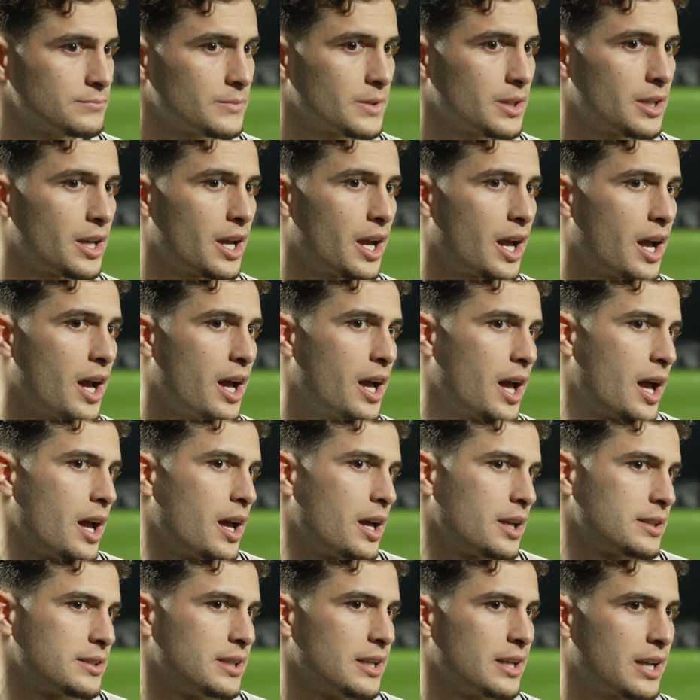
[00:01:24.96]
Yeah,
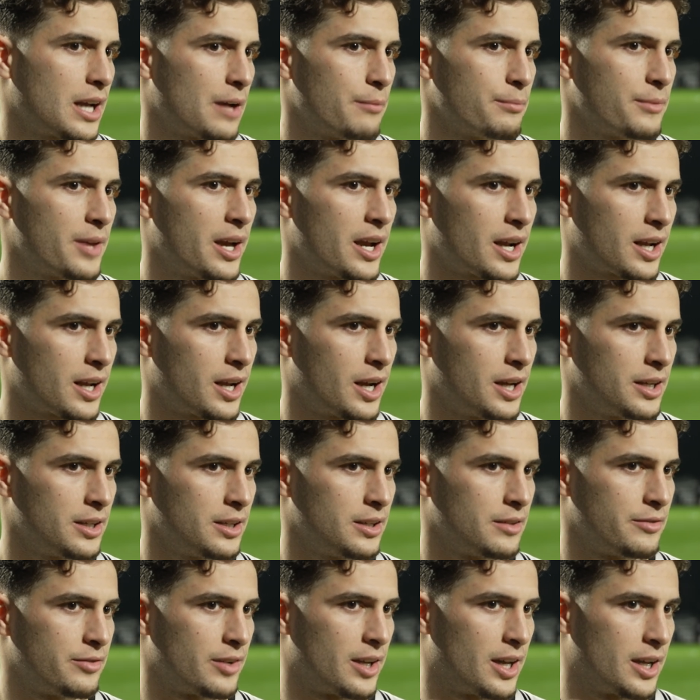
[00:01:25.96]
I think I'm that kind
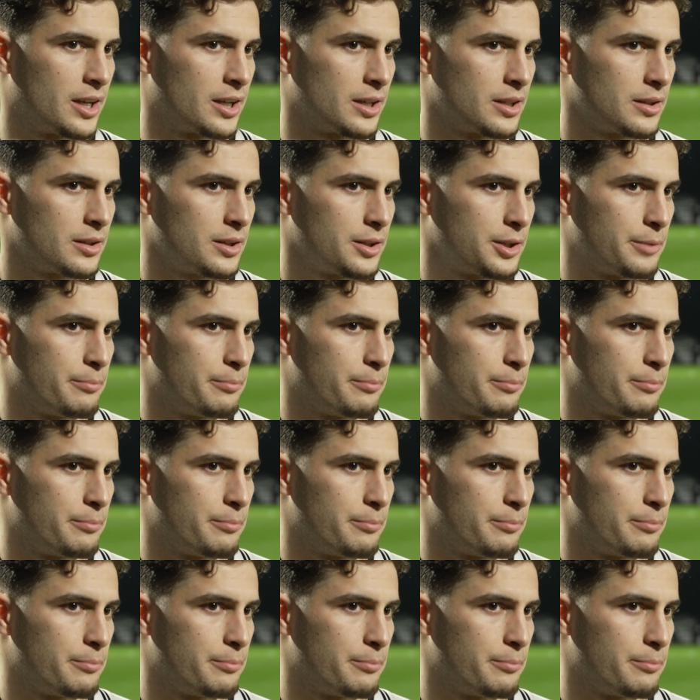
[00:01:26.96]
of like